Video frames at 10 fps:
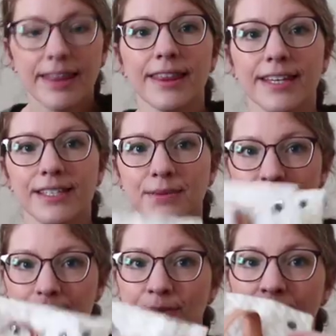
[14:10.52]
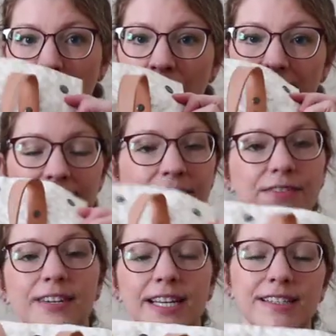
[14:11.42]
This was before
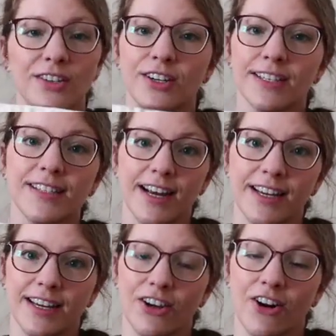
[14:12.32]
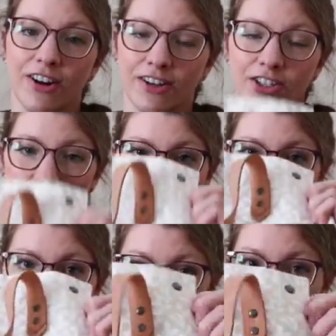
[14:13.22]
Tiffany started dyeing yarn. She
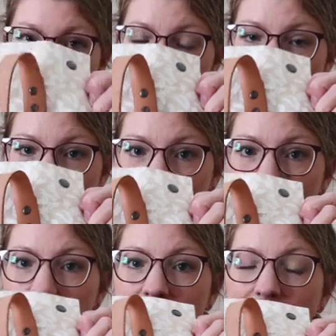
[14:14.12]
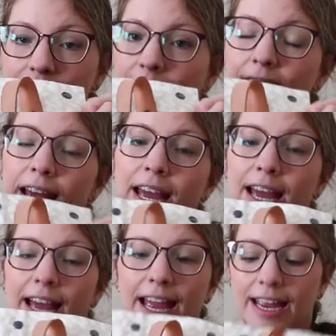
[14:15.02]
was mainly bag making
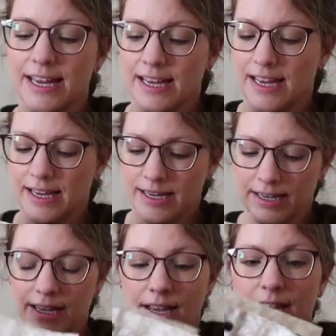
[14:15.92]
and